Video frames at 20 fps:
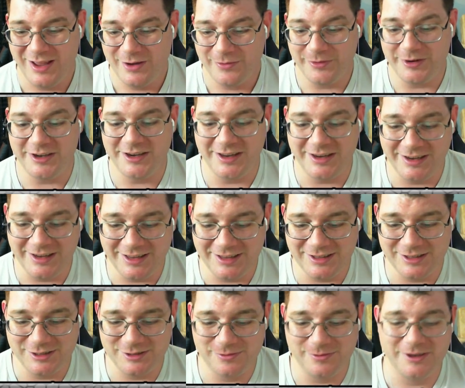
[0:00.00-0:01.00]
We didn't get
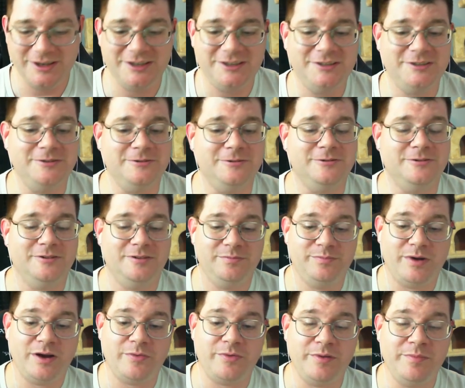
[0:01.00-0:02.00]
the 22,
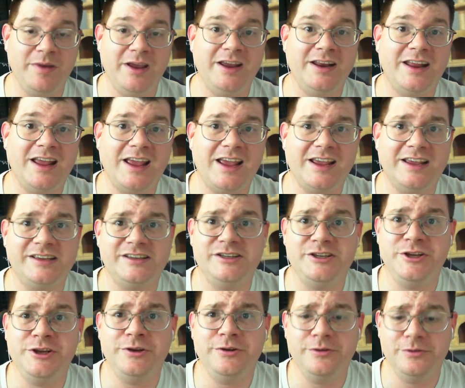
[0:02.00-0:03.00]
but we made a
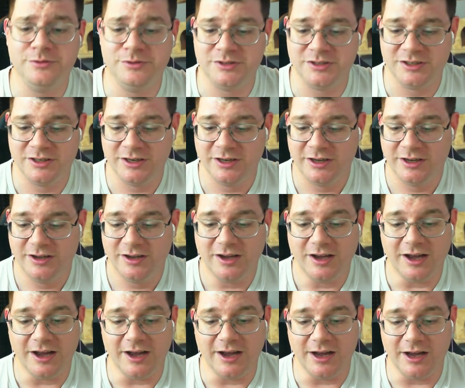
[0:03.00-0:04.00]
huge
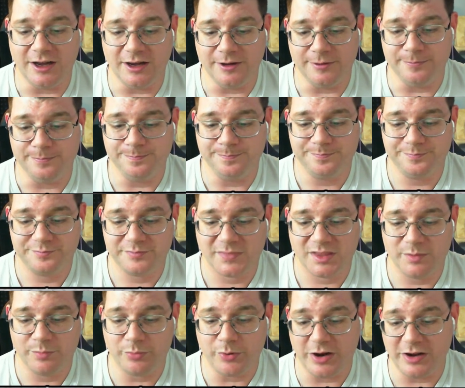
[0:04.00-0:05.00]
um,
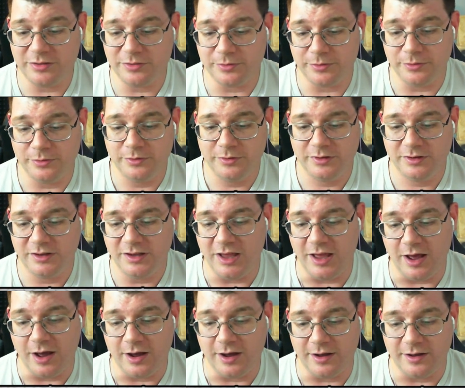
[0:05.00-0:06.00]
breakthrough.
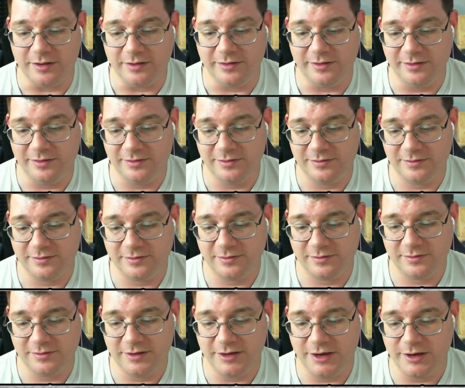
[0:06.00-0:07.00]
Uh,
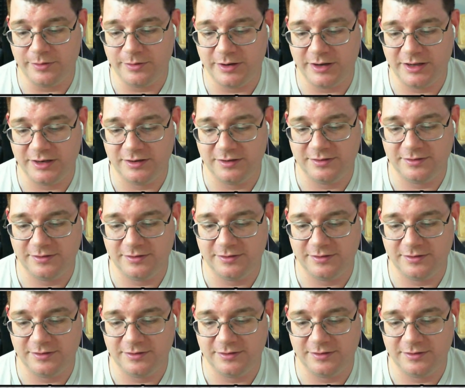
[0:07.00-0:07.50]
you know what?